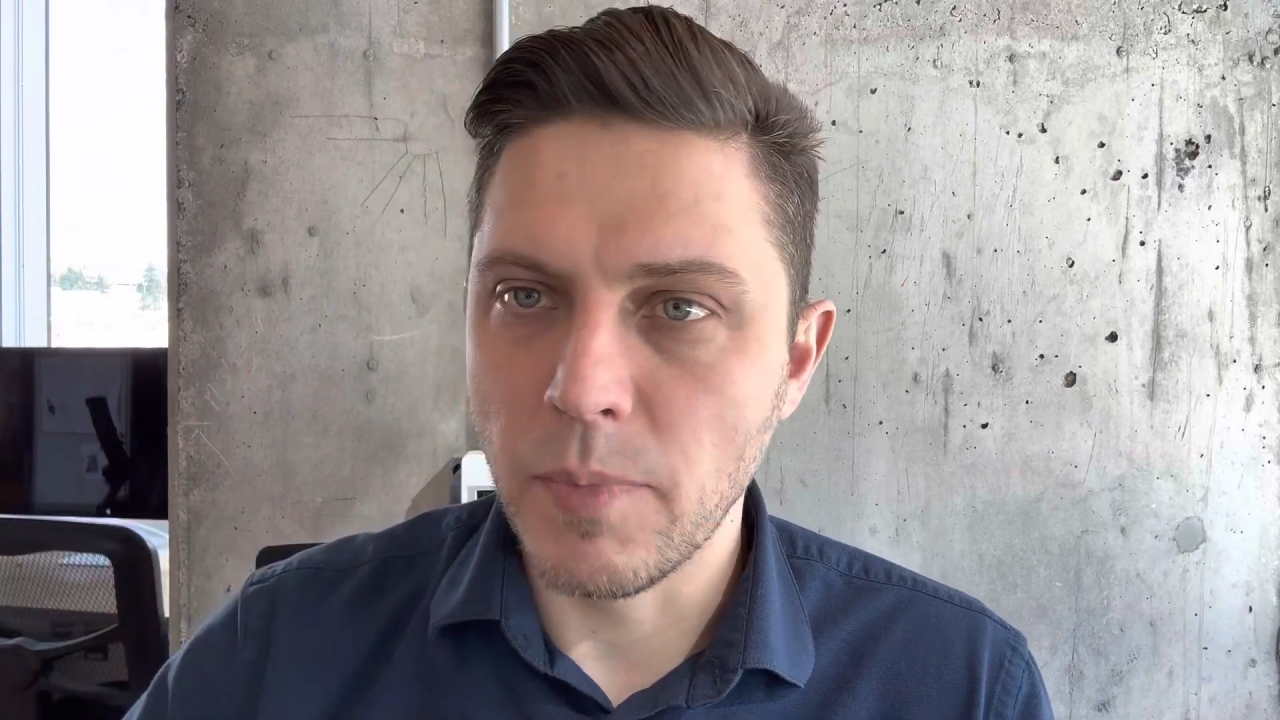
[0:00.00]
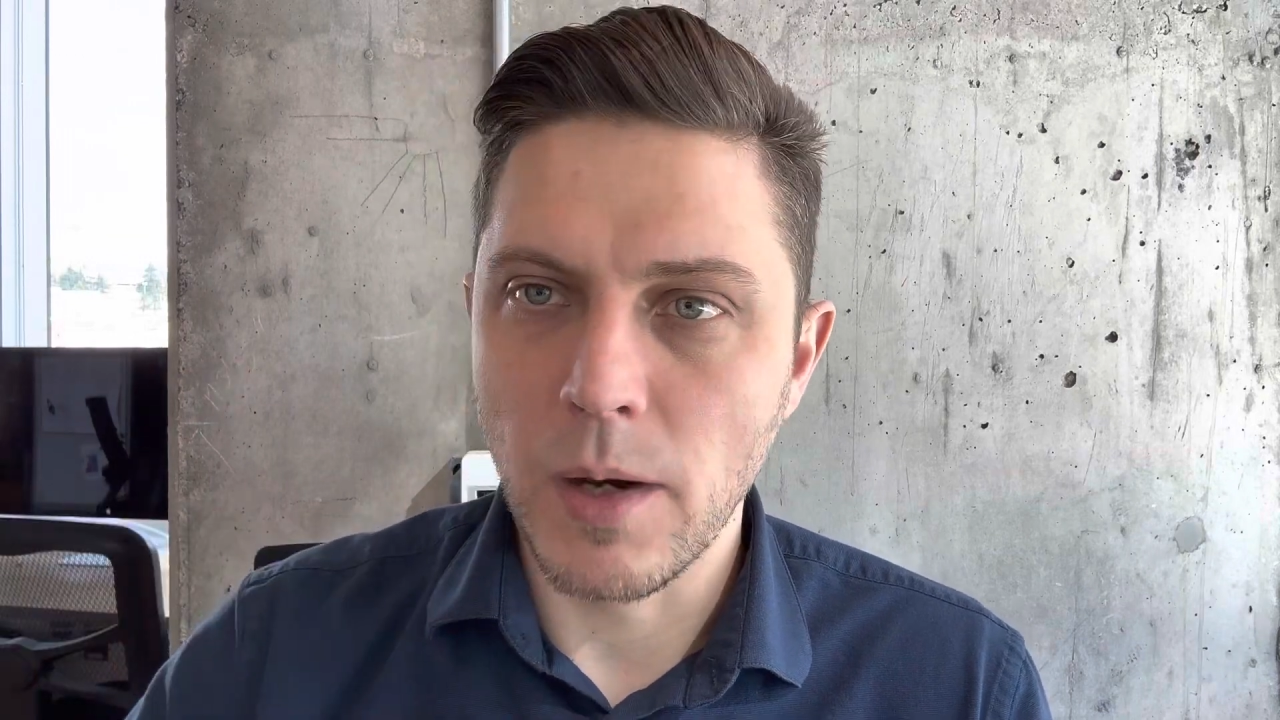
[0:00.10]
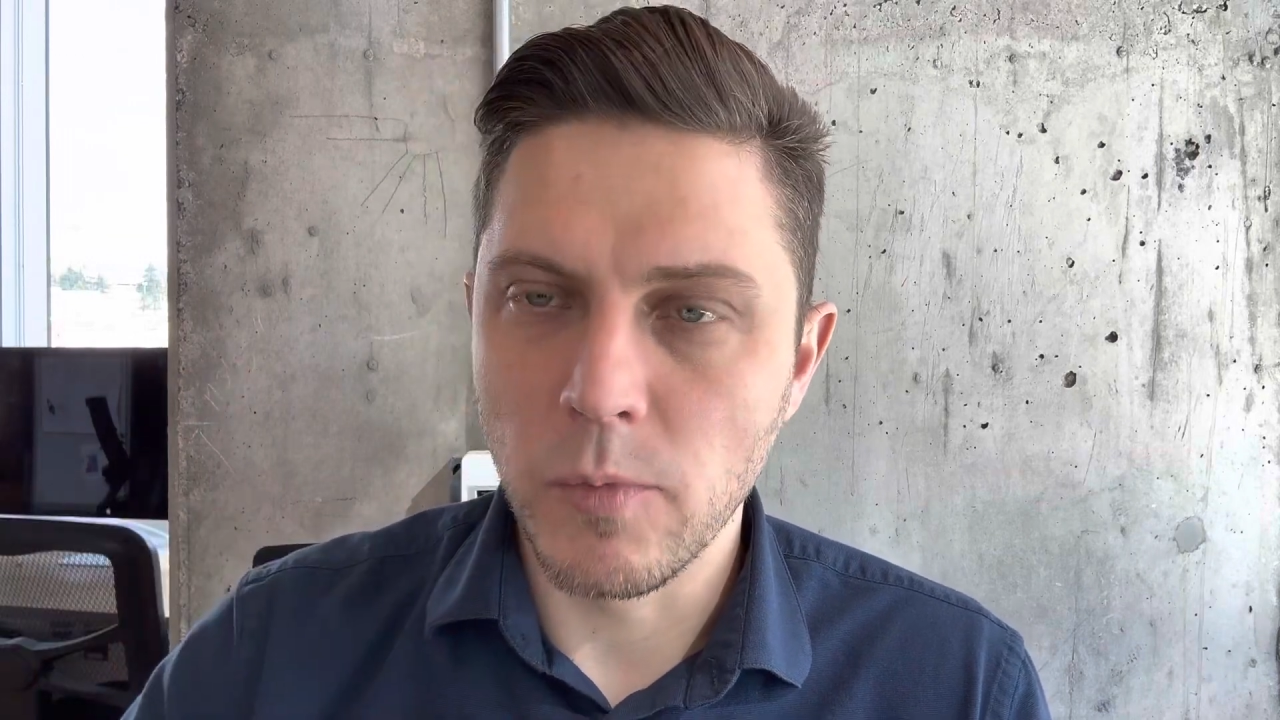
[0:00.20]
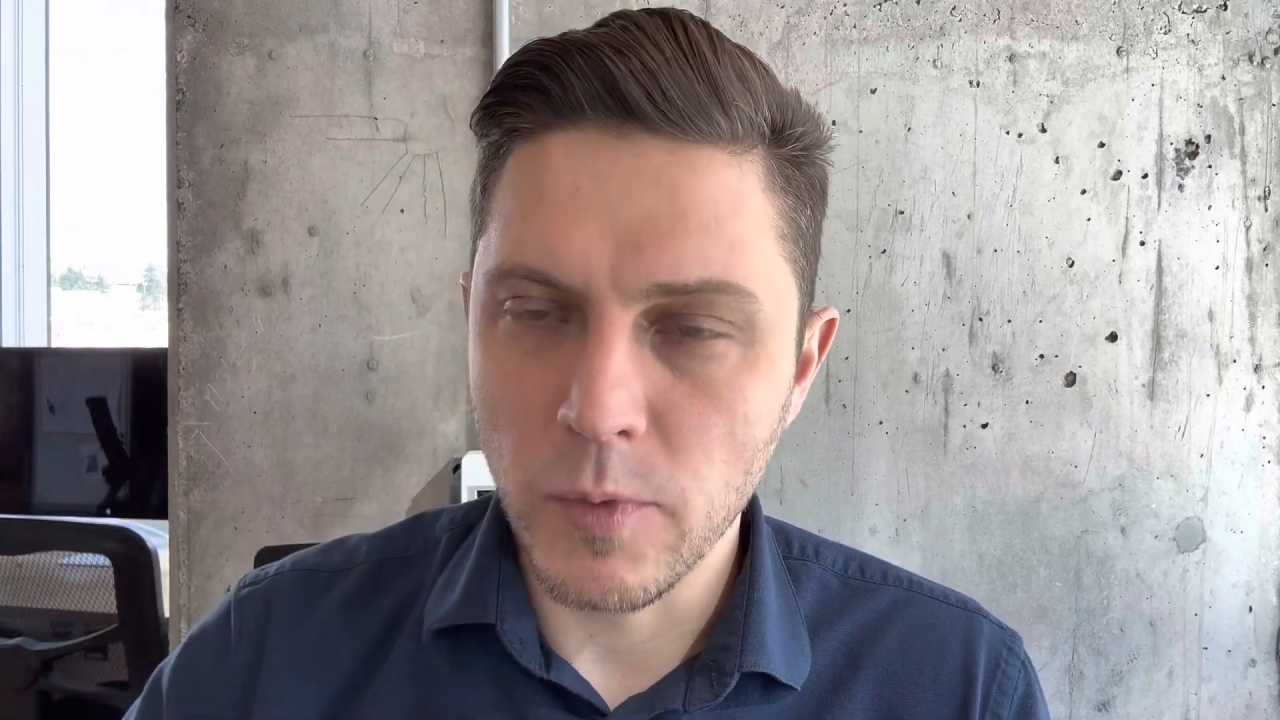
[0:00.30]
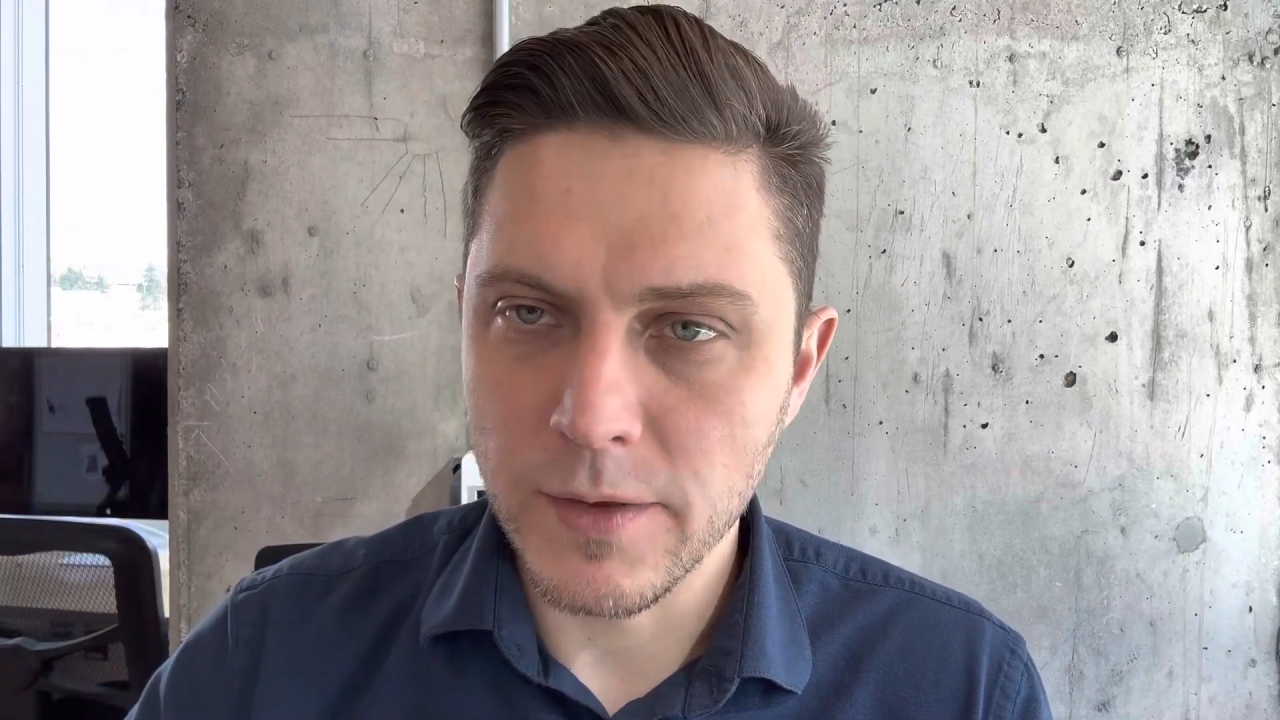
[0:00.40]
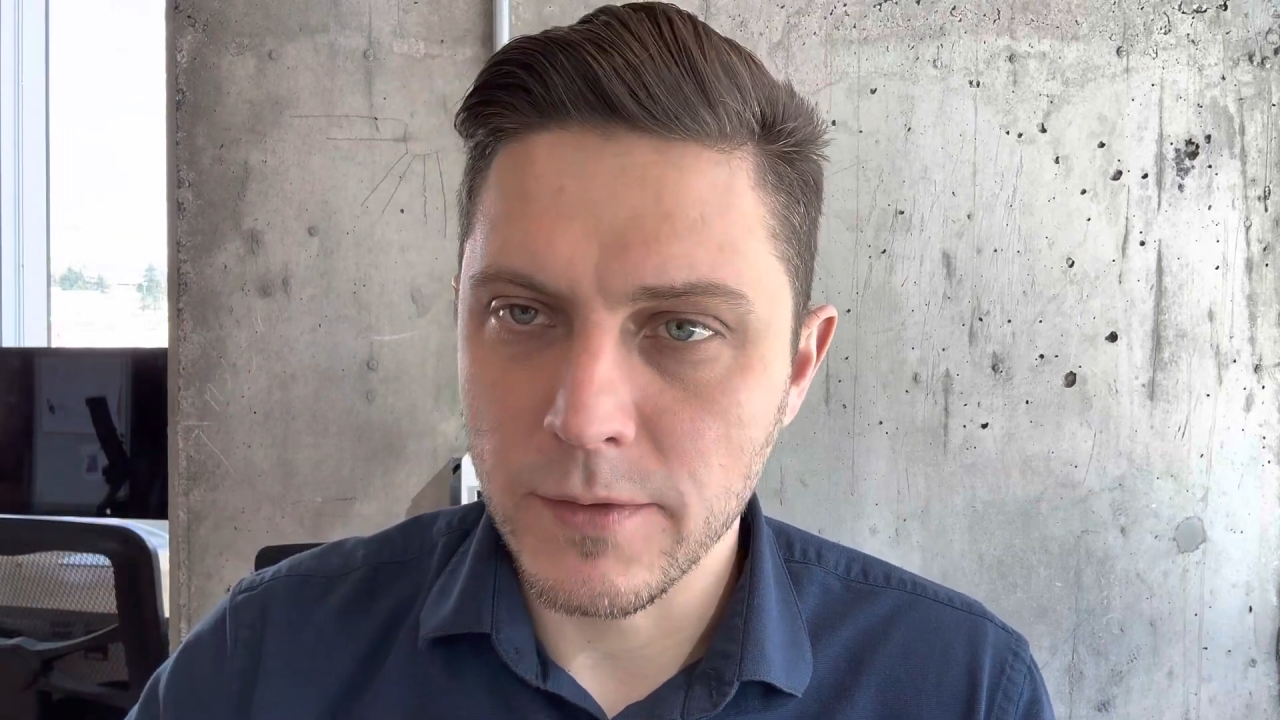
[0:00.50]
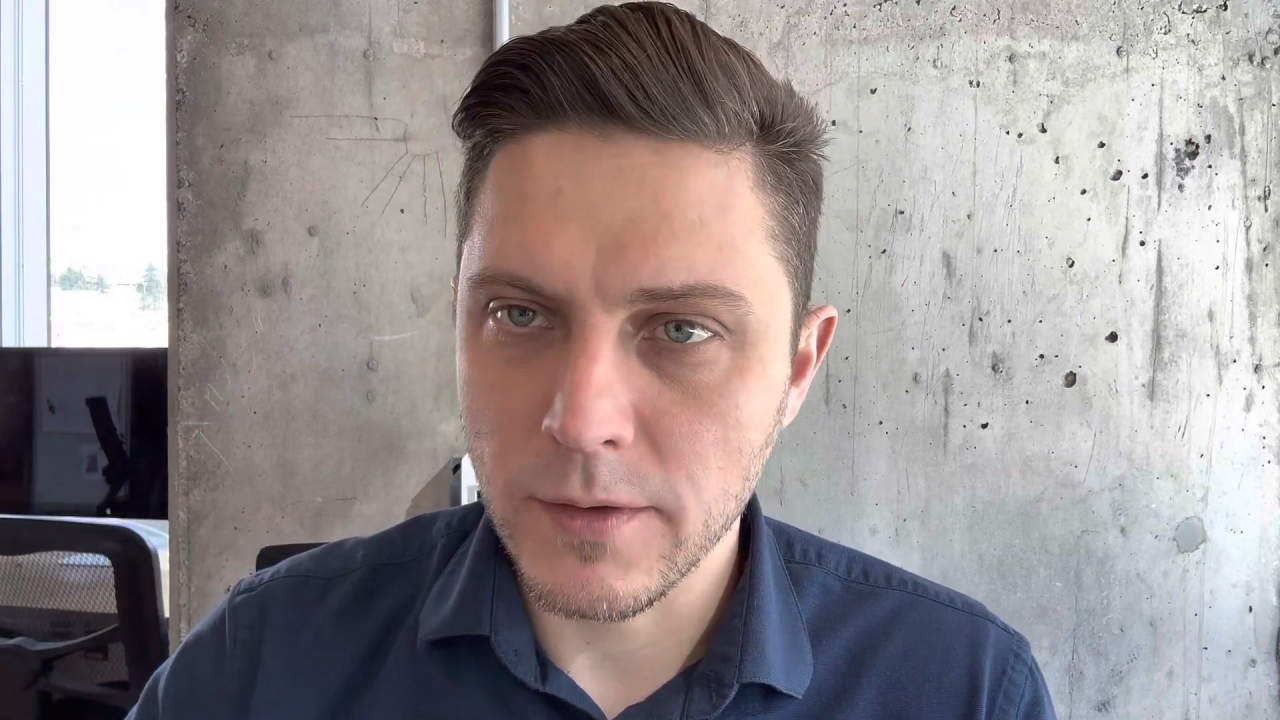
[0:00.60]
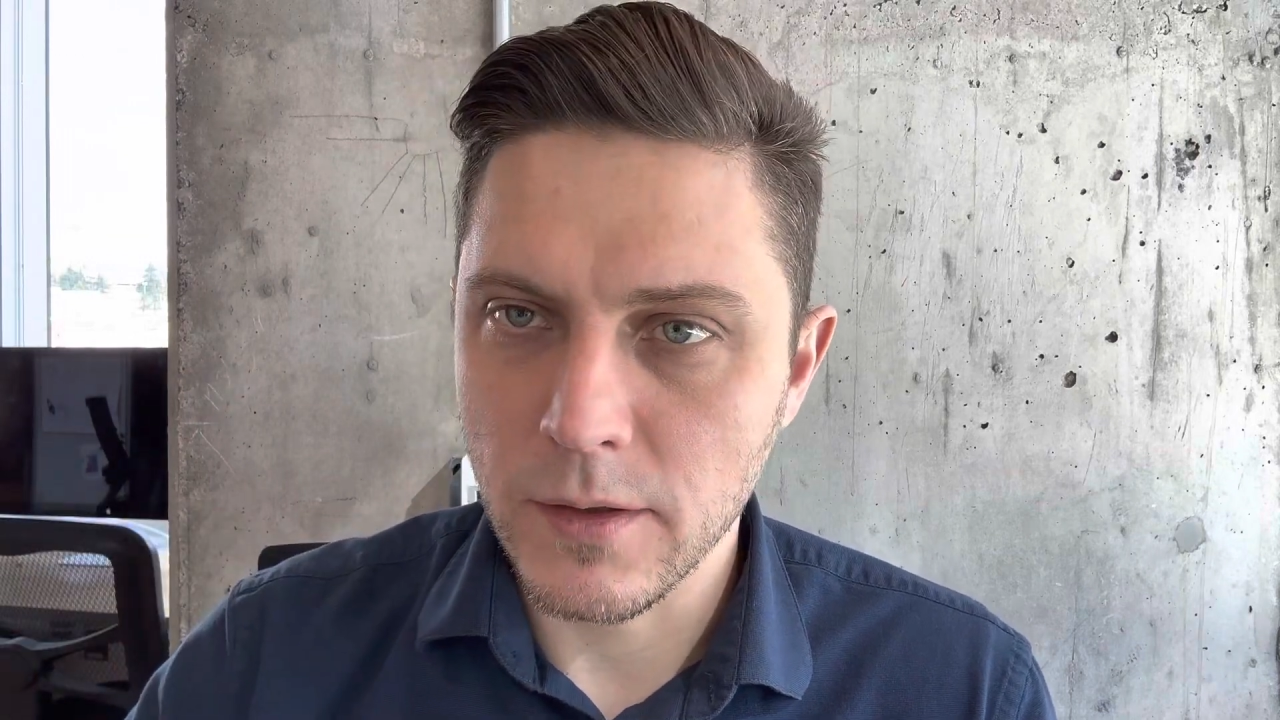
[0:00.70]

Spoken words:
up with